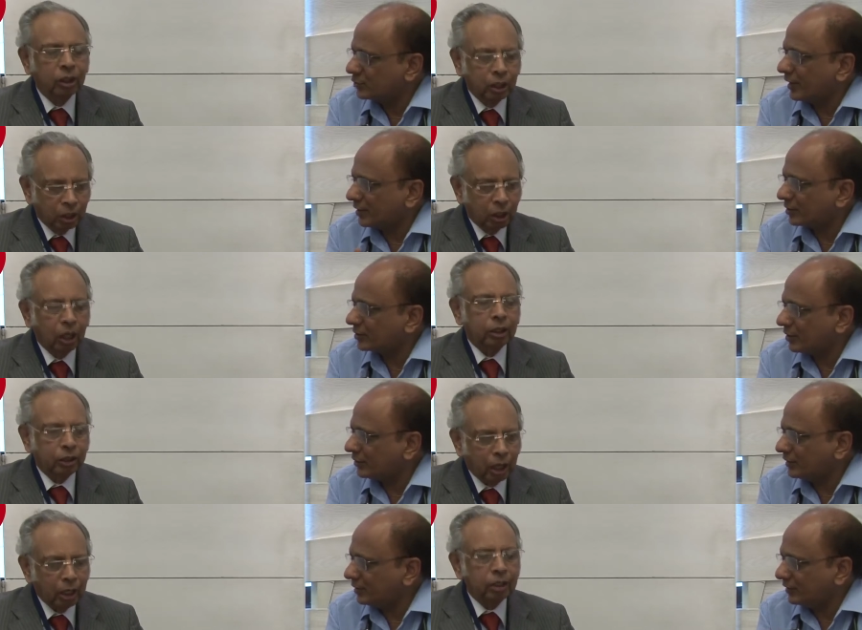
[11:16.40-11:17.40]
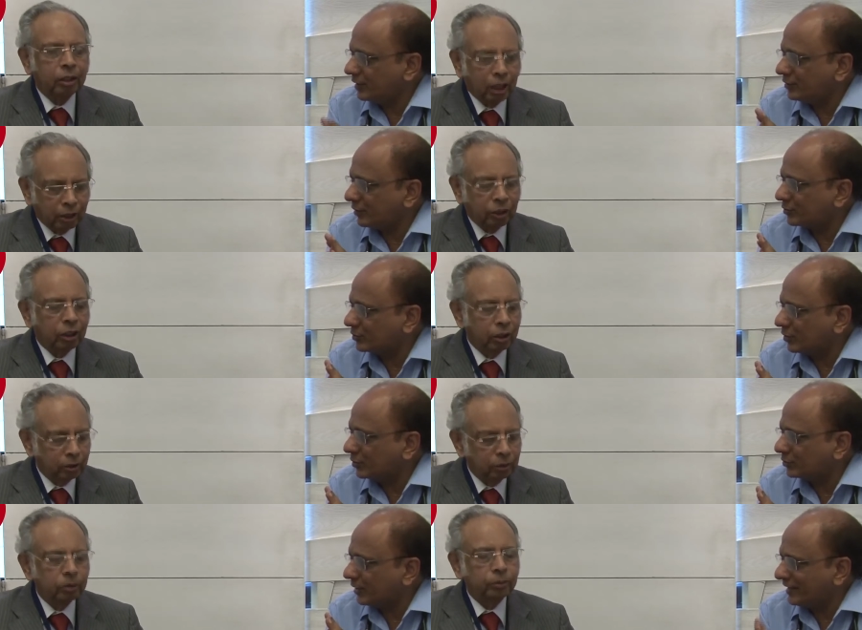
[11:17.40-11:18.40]
Speaker 1: to find out the cause, I, I, even if I, you have to go
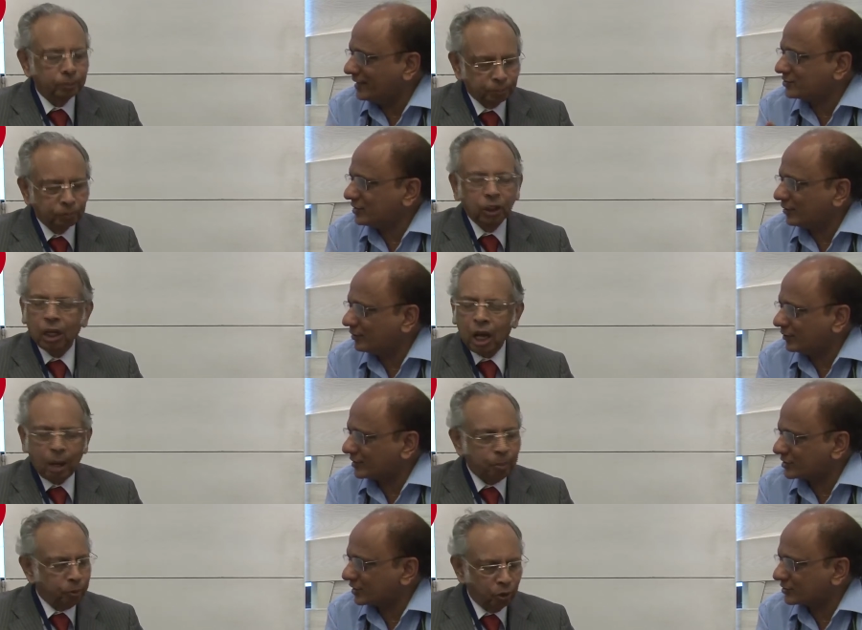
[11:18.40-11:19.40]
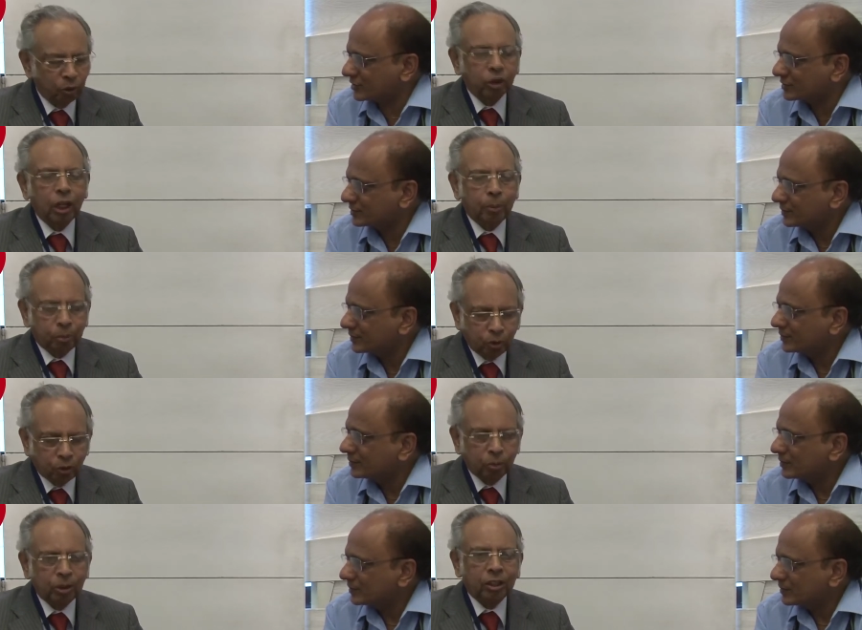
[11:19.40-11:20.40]
to any extent for investigation. Absolutely,
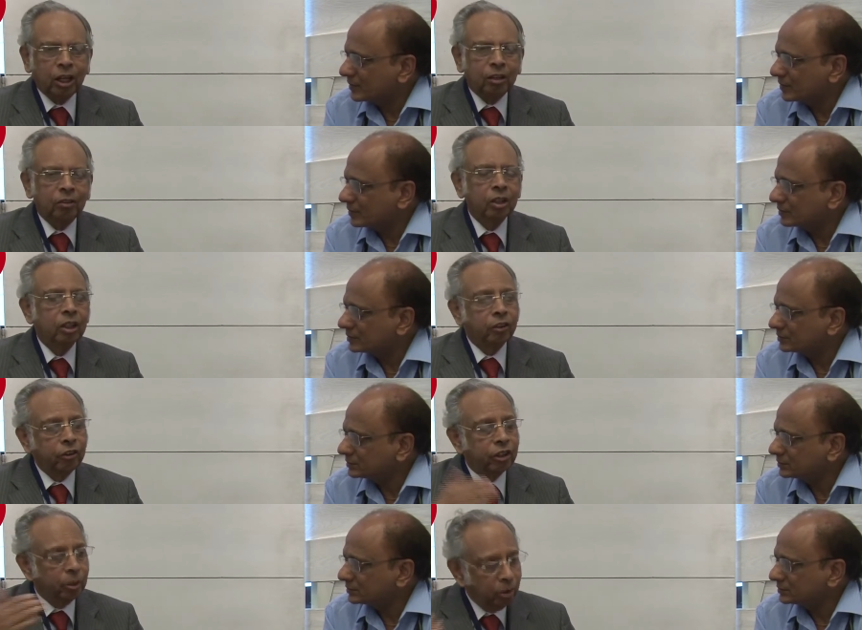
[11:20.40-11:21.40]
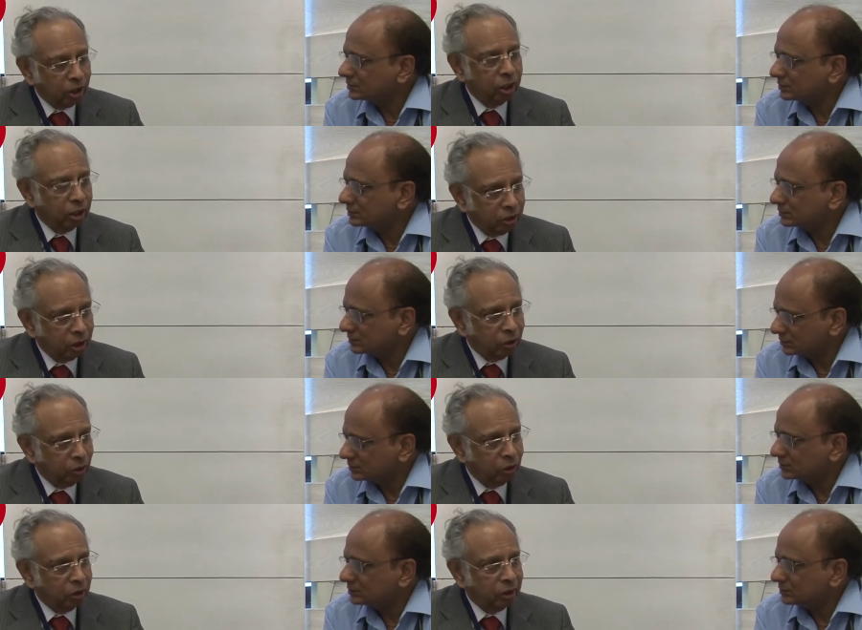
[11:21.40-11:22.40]
absolutely. Because that is treatable condition, you
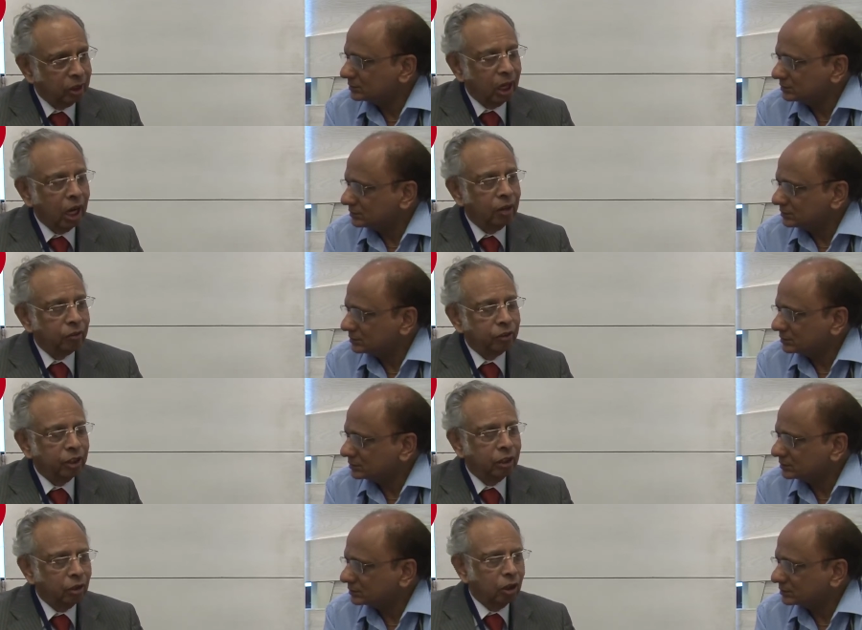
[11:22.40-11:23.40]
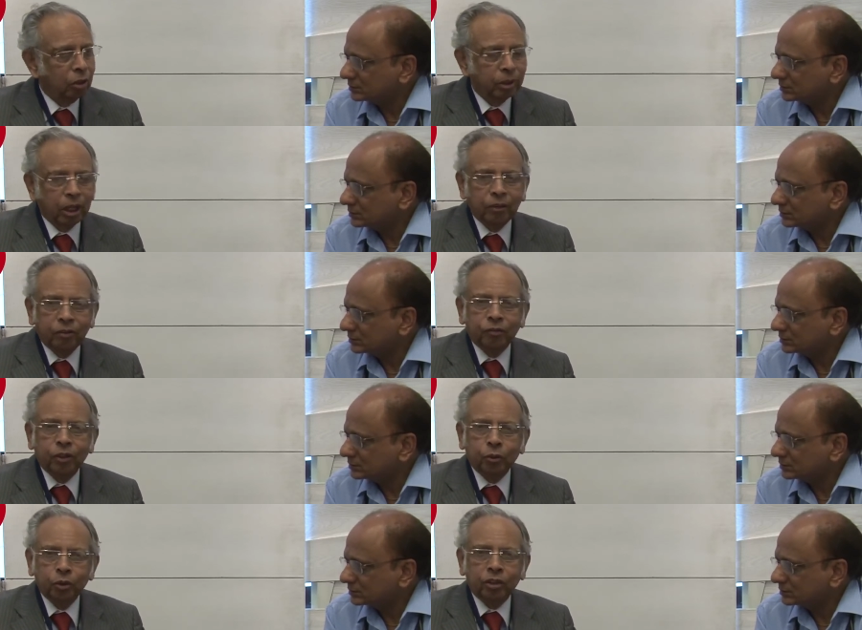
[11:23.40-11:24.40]
know. I have seen all my life,
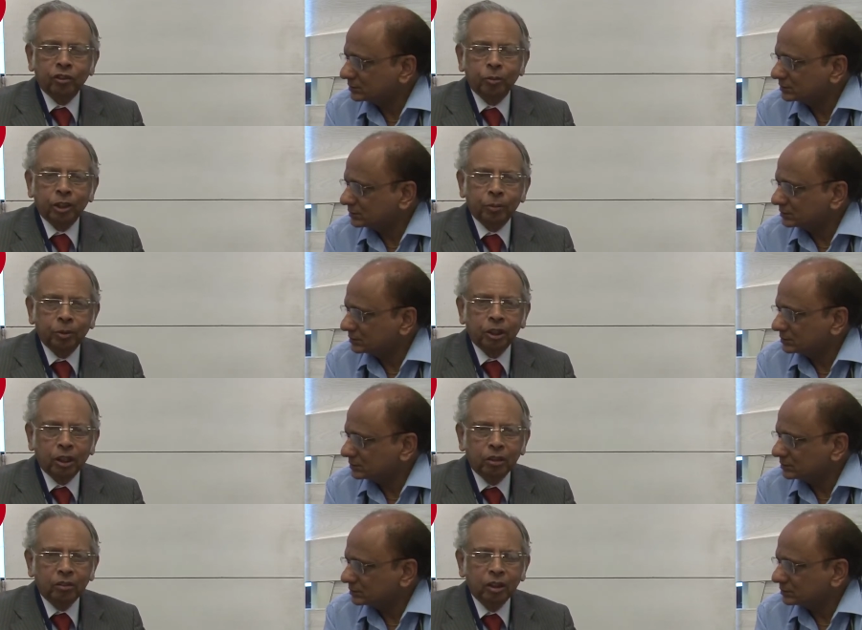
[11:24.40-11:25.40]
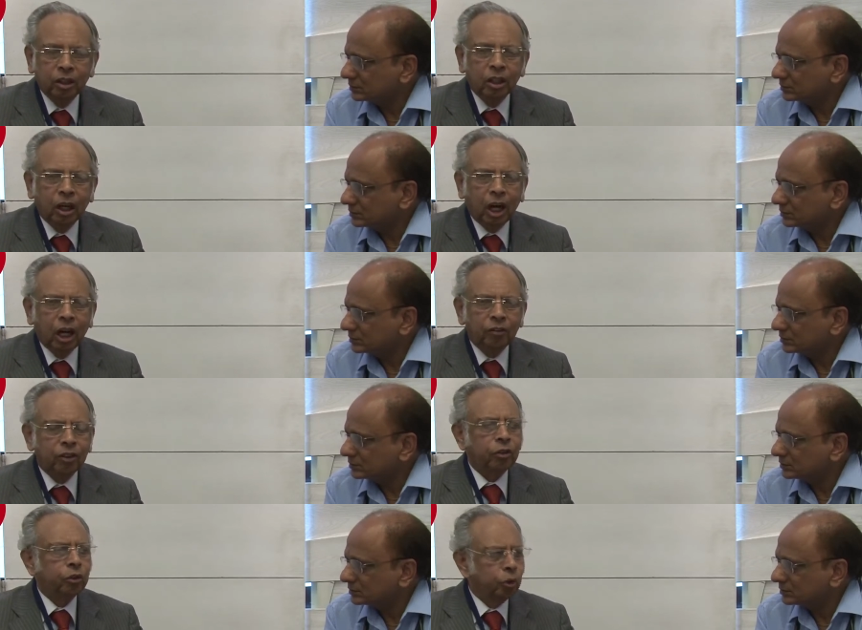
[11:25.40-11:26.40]
52 years of experience, I have
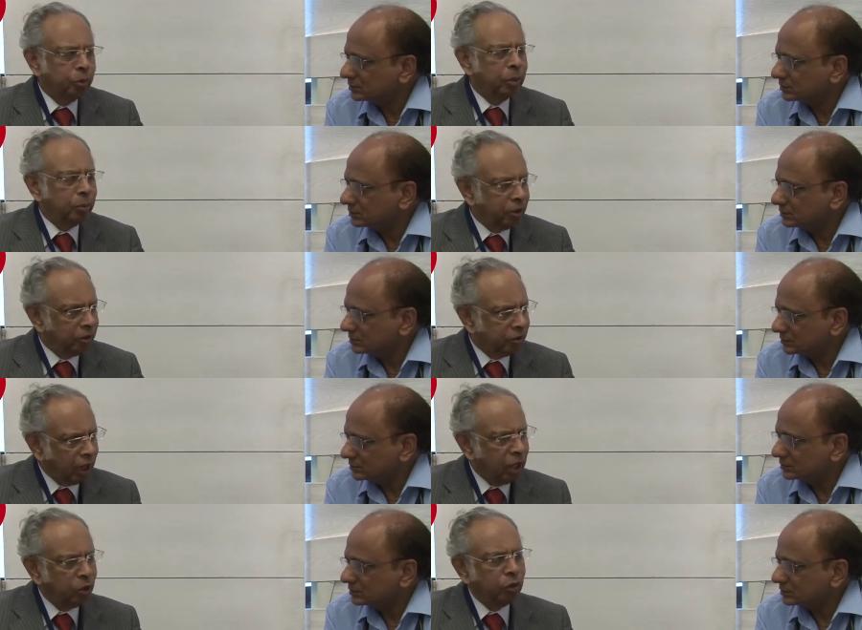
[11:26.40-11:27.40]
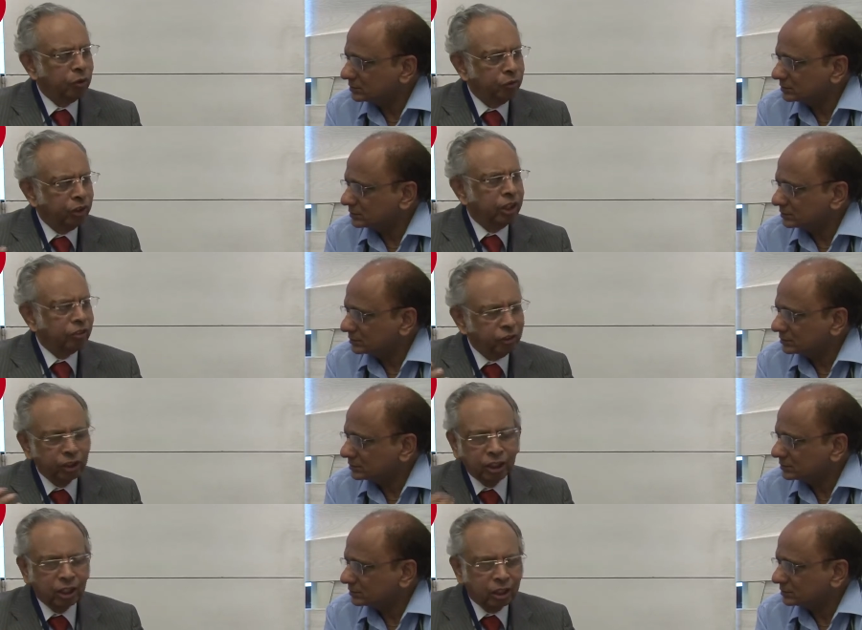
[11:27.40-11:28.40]
seen so many patients. I know of a very
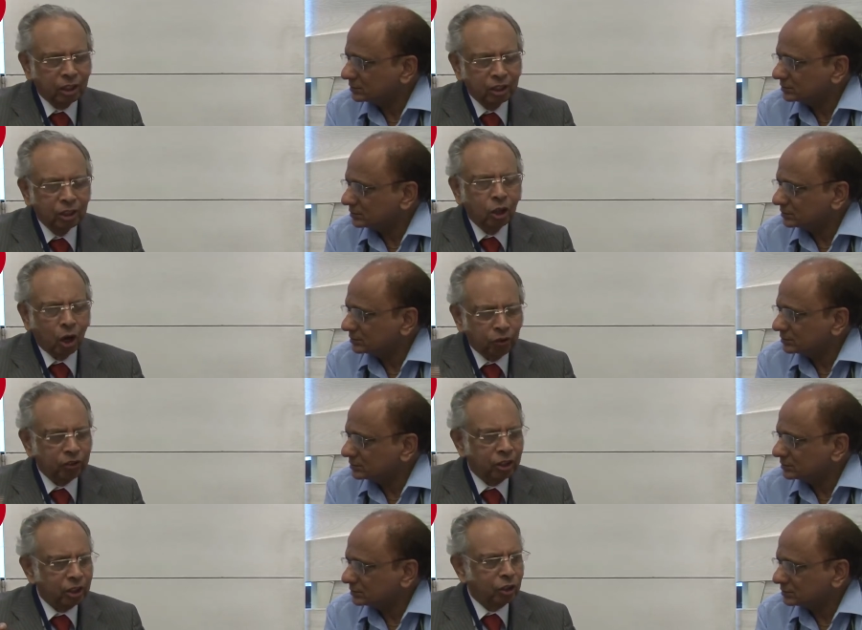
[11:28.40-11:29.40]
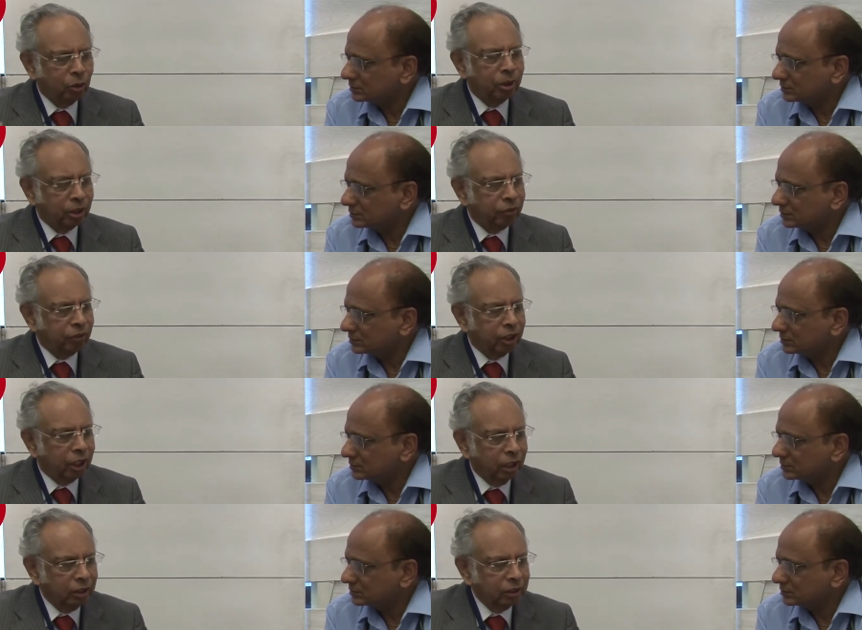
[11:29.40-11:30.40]
senior officer in the government of
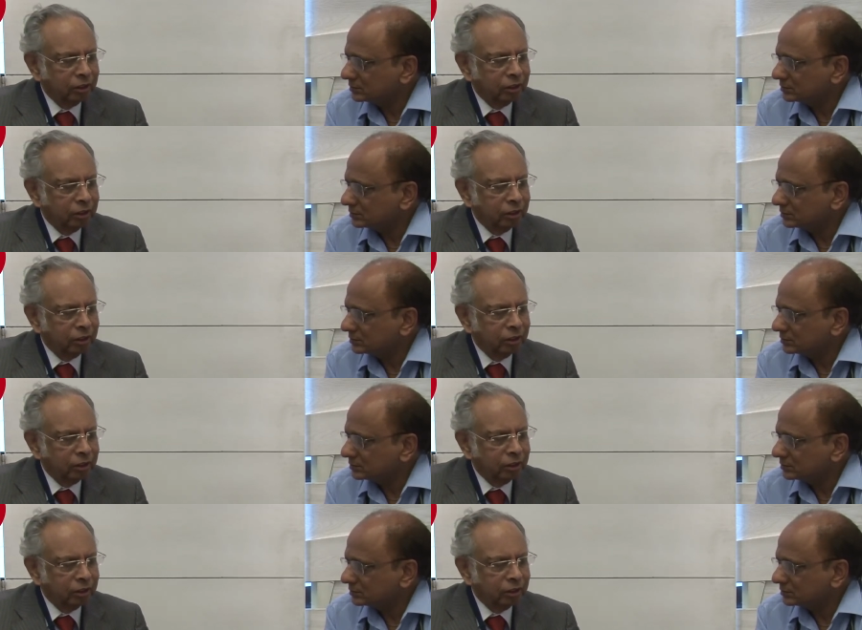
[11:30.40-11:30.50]
India